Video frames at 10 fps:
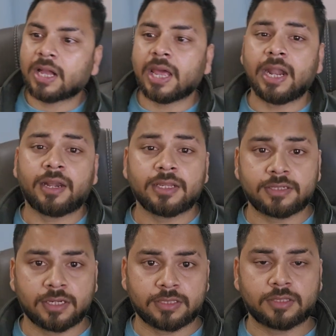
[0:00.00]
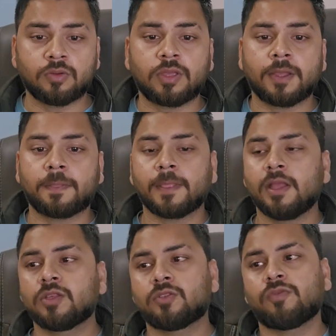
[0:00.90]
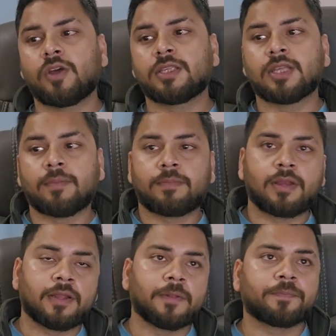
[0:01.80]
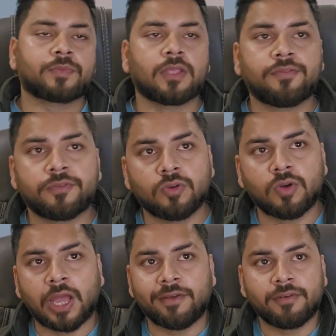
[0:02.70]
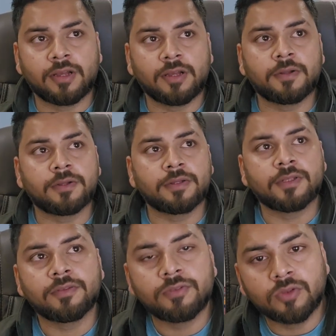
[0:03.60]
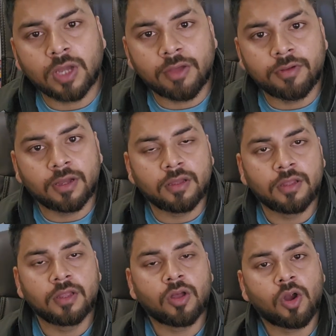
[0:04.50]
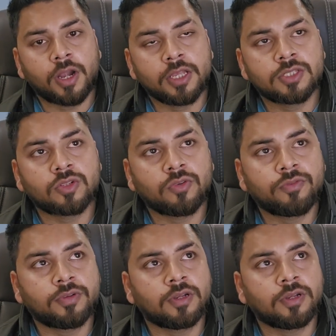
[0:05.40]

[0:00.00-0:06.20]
characteristics. Okay, so for example, if you have a audience of